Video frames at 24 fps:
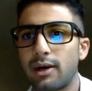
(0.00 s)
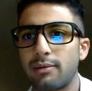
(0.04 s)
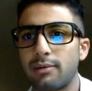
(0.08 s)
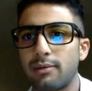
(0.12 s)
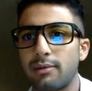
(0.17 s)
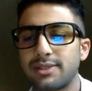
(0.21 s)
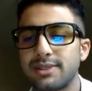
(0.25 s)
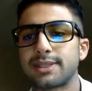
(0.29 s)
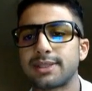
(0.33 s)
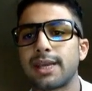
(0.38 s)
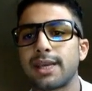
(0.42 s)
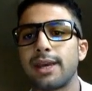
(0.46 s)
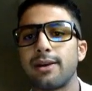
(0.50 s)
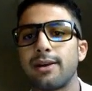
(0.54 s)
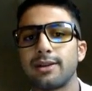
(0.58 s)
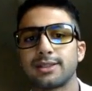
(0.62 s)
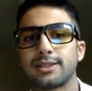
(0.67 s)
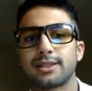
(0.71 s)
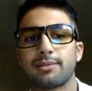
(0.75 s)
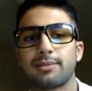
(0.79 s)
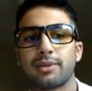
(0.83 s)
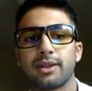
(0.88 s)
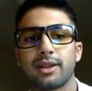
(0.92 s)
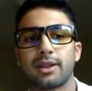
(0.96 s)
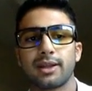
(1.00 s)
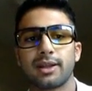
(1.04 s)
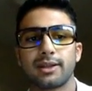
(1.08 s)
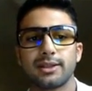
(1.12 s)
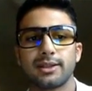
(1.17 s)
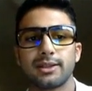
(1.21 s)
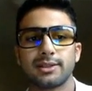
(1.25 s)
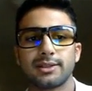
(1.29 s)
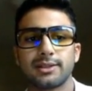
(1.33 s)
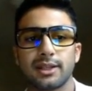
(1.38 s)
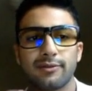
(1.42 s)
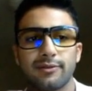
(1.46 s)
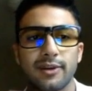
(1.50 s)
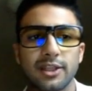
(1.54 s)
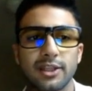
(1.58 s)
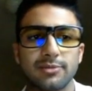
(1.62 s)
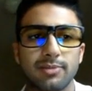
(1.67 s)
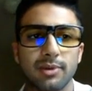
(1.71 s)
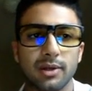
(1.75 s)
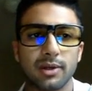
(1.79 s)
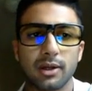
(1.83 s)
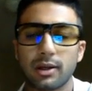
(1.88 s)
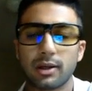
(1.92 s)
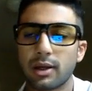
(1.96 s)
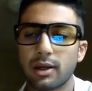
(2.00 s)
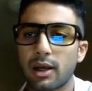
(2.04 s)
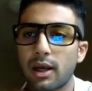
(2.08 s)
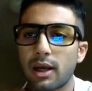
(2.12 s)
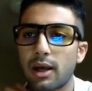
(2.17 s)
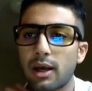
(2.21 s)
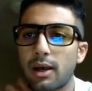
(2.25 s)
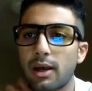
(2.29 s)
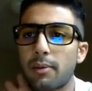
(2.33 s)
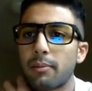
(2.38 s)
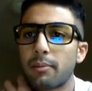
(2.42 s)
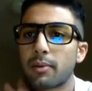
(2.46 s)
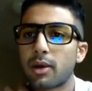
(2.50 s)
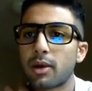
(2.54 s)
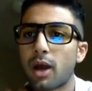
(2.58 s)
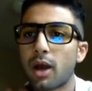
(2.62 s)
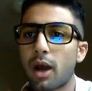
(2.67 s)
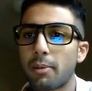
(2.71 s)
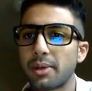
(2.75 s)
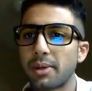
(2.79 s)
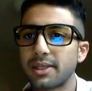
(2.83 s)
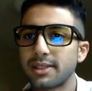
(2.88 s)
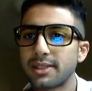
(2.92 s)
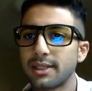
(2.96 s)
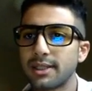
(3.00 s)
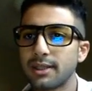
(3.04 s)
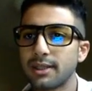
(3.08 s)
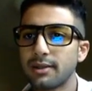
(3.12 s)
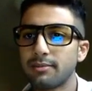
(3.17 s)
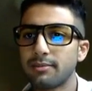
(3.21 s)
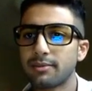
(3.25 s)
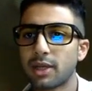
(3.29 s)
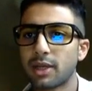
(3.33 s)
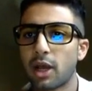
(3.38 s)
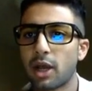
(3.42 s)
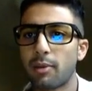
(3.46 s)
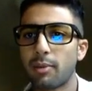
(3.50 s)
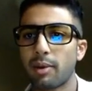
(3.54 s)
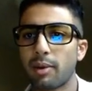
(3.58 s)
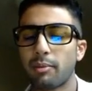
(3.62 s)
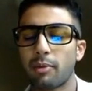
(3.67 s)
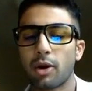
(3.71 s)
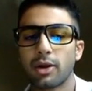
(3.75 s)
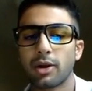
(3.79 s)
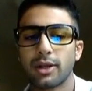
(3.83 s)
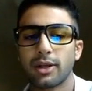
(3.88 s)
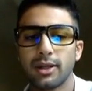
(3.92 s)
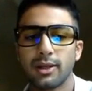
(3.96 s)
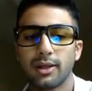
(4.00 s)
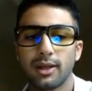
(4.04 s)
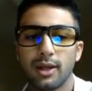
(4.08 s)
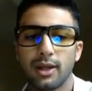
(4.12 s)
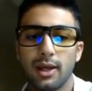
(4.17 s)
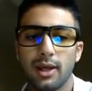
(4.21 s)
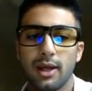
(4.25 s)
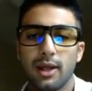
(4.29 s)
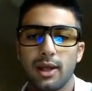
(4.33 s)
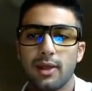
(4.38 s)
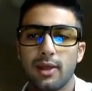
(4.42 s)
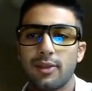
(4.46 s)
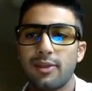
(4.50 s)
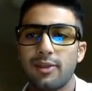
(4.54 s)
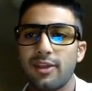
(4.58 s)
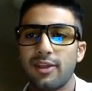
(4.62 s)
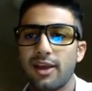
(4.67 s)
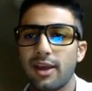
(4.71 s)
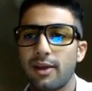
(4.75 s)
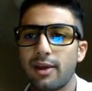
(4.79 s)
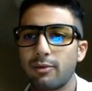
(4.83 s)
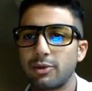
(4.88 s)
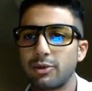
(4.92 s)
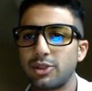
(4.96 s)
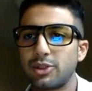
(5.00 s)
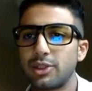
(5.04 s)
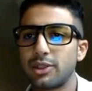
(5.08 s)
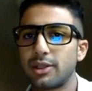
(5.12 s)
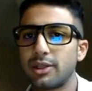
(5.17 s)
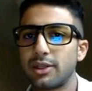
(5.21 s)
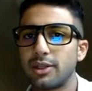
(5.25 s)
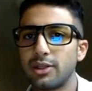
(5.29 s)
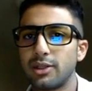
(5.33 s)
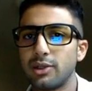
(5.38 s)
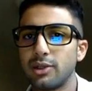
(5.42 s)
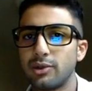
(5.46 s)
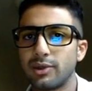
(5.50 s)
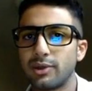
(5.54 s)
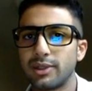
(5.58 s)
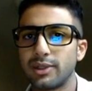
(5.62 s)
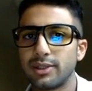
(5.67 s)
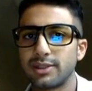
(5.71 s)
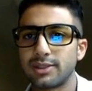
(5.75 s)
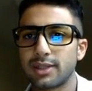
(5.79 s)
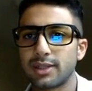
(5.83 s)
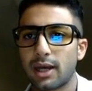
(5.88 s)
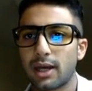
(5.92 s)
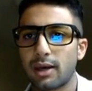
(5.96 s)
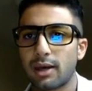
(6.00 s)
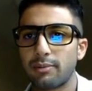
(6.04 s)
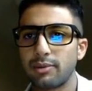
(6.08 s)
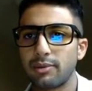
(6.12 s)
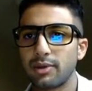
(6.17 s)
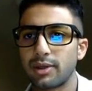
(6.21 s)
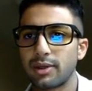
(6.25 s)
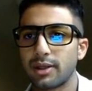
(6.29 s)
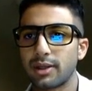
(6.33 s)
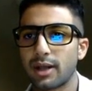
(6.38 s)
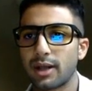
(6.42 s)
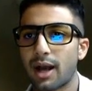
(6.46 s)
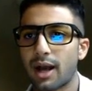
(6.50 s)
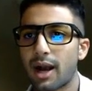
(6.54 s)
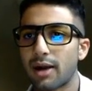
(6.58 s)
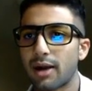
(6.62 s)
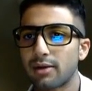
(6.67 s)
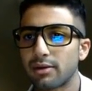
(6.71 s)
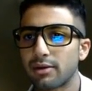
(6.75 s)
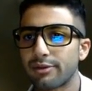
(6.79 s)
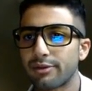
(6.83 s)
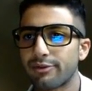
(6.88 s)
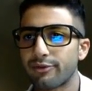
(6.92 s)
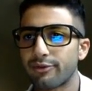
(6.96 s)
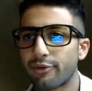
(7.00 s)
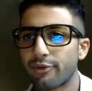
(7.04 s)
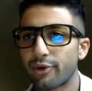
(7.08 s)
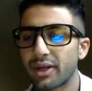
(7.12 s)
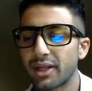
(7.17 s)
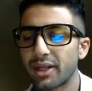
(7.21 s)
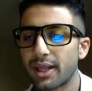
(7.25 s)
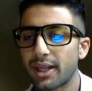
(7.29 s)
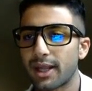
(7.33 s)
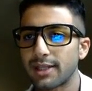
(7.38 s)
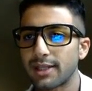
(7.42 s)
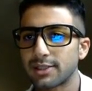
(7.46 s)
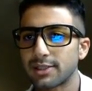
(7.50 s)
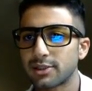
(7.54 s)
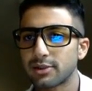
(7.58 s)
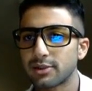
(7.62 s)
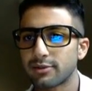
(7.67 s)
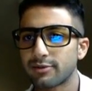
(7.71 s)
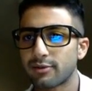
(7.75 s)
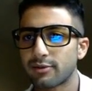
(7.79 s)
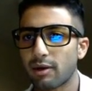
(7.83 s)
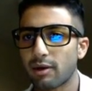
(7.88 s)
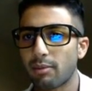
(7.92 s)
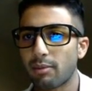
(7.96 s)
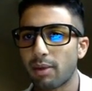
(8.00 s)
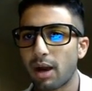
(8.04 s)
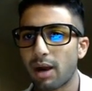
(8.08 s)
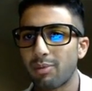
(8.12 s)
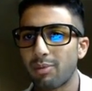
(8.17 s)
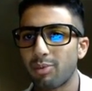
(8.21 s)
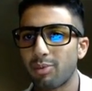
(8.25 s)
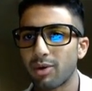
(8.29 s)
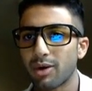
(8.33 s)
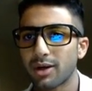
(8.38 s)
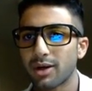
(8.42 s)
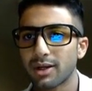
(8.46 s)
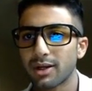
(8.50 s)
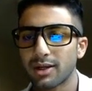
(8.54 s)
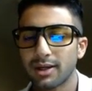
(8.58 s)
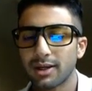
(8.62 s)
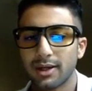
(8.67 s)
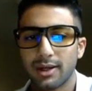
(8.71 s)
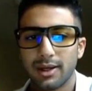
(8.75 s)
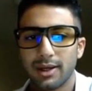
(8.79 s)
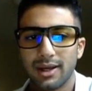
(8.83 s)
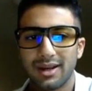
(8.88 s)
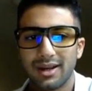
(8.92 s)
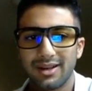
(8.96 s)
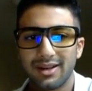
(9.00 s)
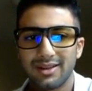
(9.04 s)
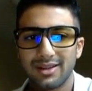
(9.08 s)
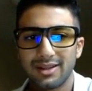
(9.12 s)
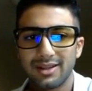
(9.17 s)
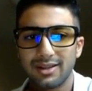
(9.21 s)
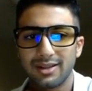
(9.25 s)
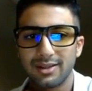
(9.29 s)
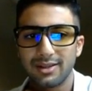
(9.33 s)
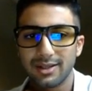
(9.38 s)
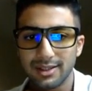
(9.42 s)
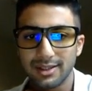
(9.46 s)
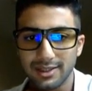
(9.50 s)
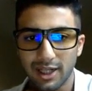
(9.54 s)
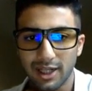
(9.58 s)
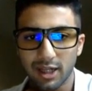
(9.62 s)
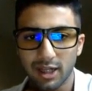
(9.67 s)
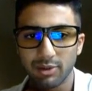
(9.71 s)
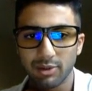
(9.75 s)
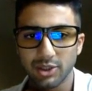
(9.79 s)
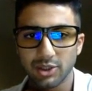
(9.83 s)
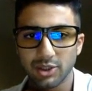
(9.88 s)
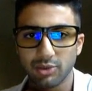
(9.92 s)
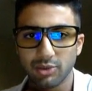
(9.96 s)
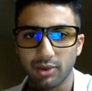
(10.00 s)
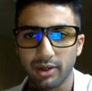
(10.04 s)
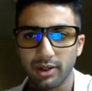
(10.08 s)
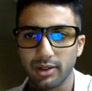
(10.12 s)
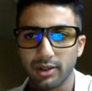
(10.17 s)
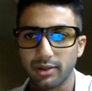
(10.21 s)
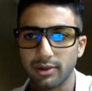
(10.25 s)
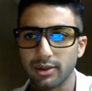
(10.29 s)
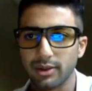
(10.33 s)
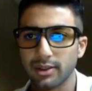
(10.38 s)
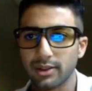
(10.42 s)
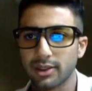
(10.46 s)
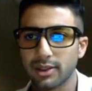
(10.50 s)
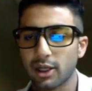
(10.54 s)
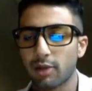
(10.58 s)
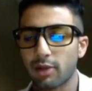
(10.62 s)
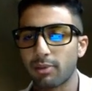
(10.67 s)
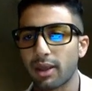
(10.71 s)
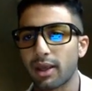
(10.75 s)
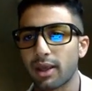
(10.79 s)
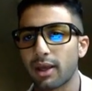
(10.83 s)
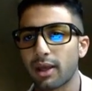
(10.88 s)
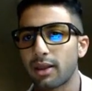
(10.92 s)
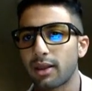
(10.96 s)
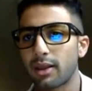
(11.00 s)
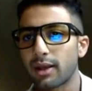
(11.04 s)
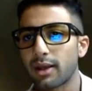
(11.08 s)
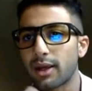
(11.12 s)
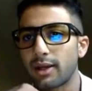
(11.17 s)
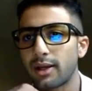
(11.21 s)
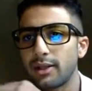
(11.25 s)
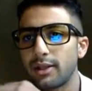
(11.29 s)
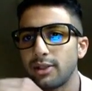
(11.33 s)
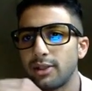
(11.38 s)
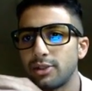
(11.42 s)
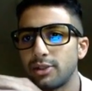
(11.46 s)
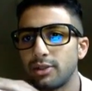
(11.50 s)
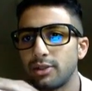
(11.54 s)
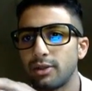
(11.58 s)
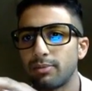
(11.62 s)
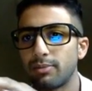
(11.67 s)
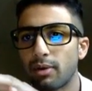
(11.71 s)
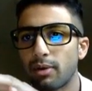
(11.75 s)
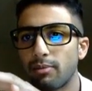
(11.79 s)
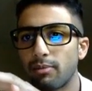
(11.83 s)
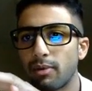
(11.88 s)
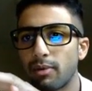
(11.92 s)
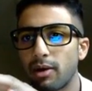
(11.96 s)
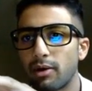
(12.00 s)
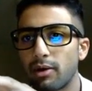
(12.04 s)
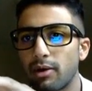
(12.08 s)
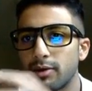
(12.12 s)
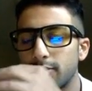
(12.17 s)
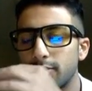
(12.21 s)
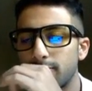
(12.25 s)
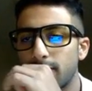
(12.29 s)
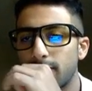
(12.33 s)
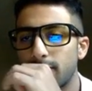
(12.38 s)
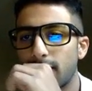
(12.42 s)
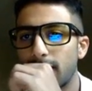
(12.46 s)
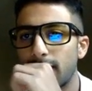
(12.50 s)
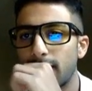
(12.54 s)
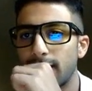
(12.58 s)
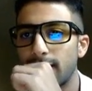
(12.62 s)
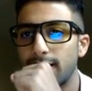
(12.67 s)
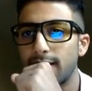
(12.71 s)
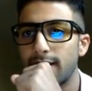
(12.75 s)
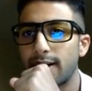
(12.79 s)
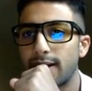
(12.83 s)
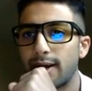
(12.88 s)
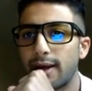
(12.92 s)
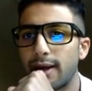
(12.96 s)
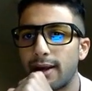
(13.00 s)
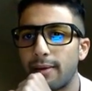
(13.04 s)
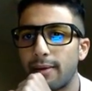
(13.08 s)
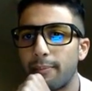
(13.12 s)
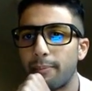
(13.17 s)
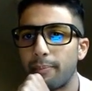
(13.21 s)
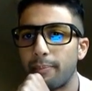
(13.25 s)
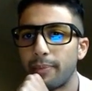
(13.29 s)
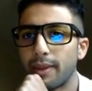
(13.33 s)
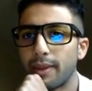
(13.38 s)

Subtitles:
scale something like this, like Facebook comment marketing, then what you can do is you can hire a freelancer from Upwork, and then you can tell them what you want to do. You can tell them like I need you to promote my